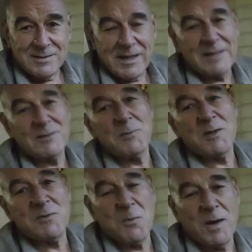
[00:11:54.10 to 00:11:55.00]
thanks so
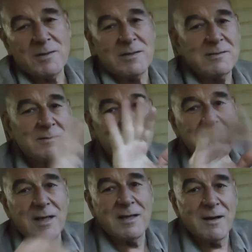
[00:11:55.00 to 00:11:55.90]
much for watching.
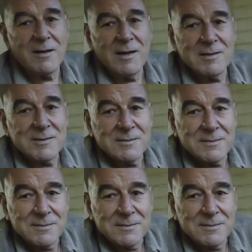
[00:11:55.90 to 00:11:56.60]
Take care, guys.